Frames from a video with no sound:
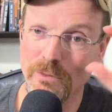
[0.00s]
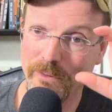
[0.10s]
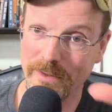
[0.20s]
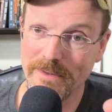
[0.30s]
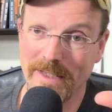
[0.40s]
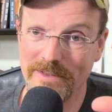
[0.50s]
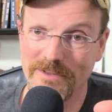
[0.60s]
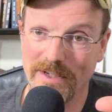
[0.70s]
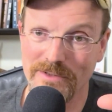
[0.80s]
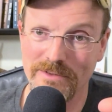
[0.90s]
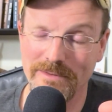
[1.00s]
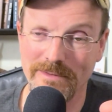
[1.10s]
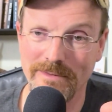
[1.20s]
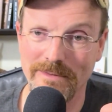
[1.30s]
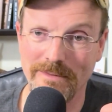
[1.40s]
look in that section,
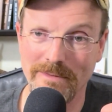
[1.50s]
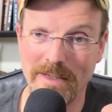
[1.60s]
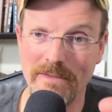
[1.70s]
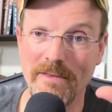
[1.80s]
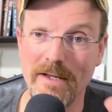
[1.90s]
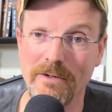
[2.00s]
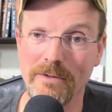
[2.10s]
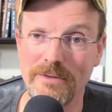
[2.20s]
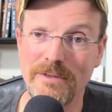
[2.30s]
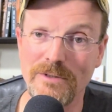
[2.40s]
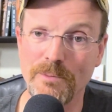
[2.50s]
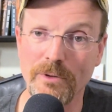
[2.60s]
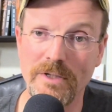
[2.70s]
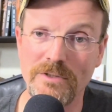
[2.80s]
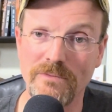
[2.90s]
and there is
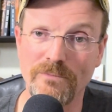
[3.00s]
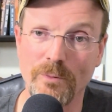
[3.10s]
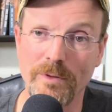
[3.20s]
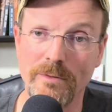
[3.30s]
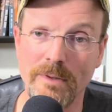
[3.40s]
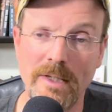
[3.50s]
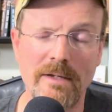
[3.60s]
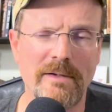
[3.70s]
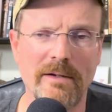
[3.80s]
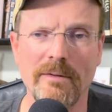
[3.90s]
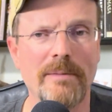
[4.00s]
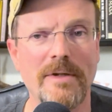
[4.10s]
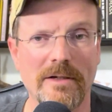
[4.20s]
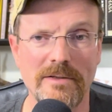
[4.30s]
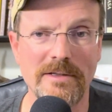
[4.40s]
inspiration for you. Now, I'm
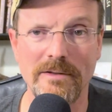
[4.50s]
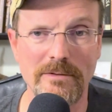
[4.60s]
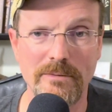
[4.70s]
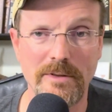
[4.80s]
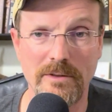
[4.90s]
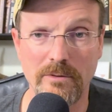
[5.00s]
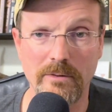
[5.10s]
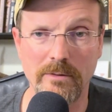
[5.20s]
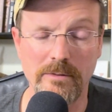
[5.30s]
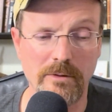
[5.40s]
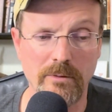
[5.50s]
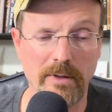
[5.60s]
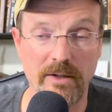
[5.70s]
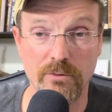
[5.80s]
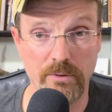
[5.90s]
not going to tell you that there are,
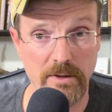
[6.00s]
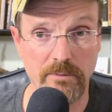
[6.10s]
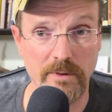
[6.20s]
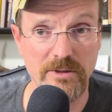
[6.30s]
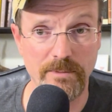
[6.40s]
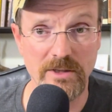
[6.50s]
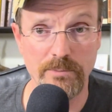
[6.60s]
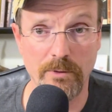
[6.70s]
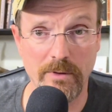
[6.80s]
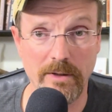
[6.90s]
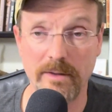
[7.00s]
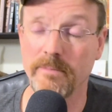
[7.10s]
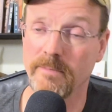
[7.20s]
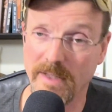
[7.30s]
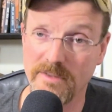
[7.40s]
like 300 recipes per cut.
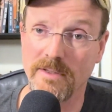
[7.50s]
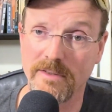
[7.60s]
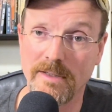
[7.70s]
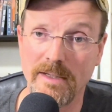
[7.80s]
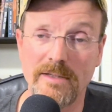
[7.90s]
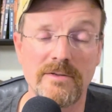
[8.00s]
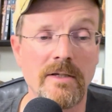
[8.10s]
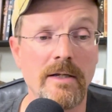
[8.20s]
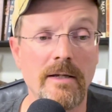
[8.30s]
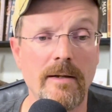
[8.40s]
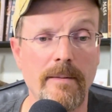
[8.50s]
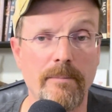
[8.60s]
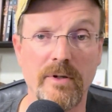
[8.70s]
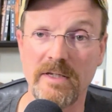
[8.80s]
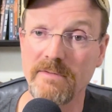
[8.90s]
That's not the case.
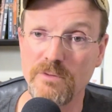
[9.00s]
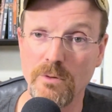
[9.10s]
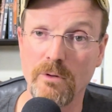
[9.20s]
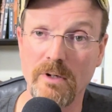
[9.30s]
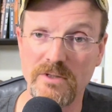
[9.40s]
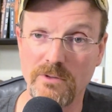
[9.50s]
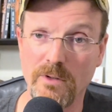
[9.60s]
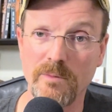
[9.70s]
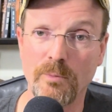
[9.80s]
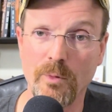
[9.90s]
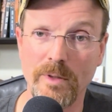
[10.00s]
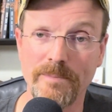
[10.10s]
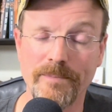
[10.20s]
But it gives you a great starting point,